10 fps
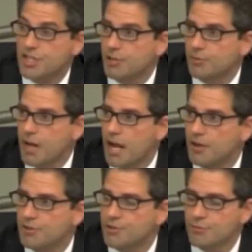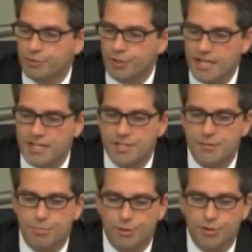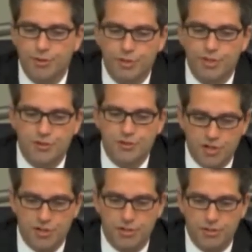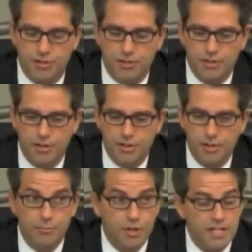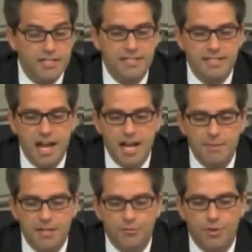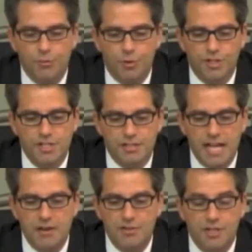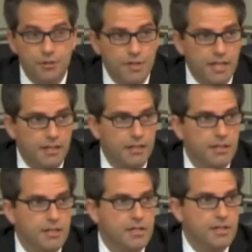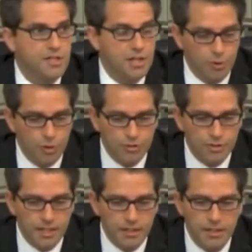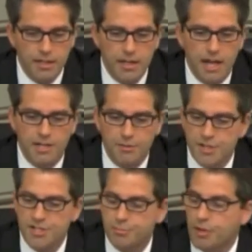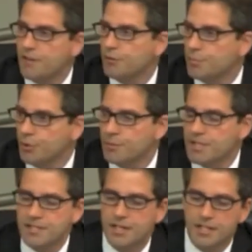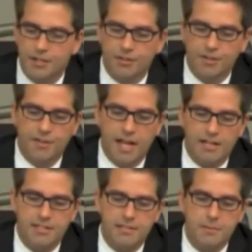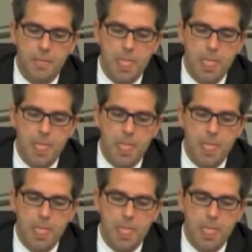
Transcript: sitting around to replace the burned wood structure. Plus the timing of when work is allowed in the creek. Summer only, and you must apply for permits a year in advance.